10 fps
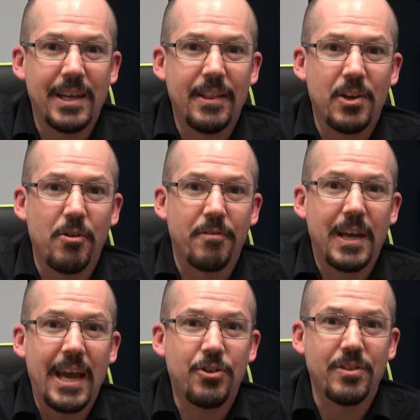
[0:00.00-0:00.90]
you get the
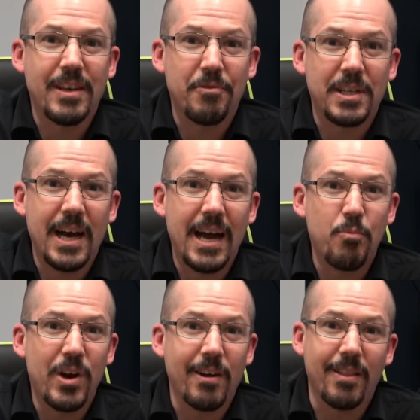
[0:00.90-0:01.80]
notifications every time
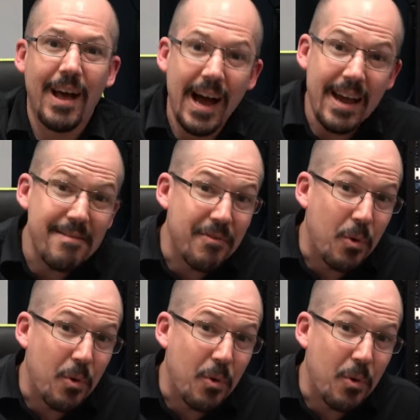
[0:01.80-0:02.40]
we are live